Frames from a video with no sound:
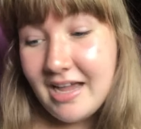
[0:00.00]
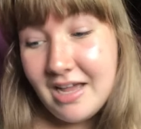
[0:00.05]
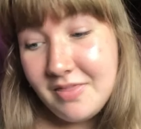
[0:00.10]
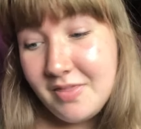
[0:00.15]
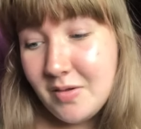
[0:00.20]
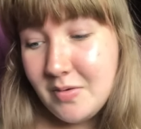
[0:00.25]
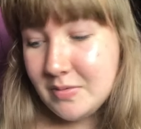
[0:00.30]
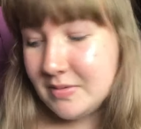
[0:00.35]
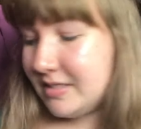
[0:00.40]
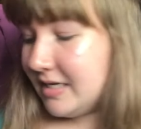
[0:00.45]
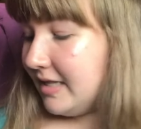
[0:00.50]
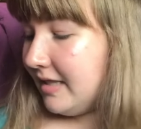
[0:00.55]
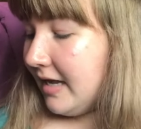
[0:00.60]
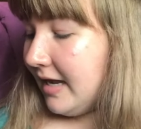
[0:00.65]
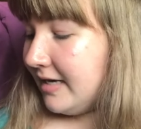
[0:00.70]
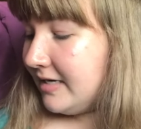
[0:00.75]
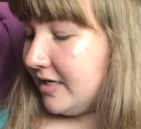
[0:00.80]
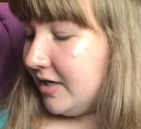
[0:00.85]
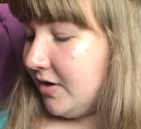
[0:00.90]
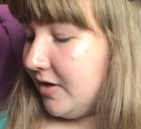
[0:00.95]
got those, and
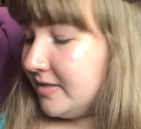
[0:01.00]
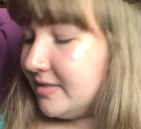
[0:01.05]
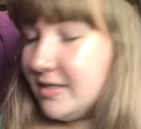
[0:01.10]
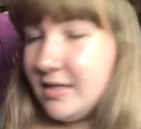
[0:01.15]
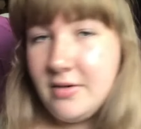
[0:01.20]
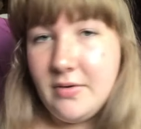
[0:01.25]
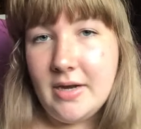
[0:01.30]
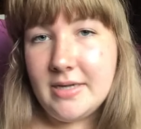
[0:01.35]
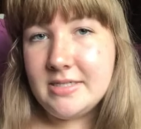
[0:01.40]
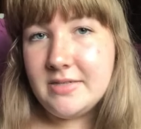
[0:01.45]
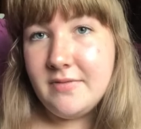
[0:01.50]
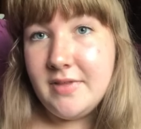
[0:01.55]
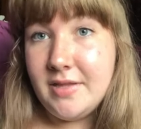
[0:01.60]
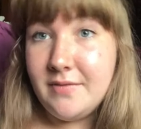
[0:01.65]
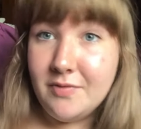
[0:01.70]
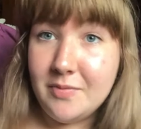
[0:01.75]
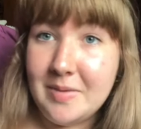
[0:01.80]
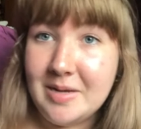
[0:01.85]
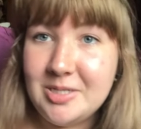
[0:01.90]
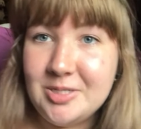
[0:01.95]
I digress on the rest of the
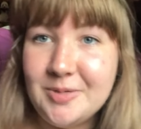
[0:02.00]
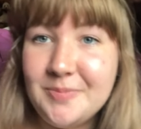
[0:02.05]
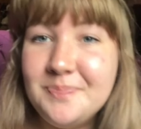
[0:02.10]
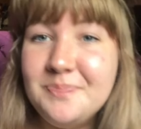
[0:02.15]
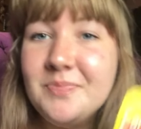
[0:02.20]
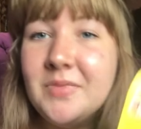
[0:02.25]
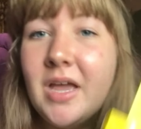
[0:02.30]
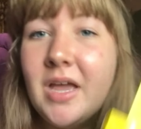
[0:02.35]
information.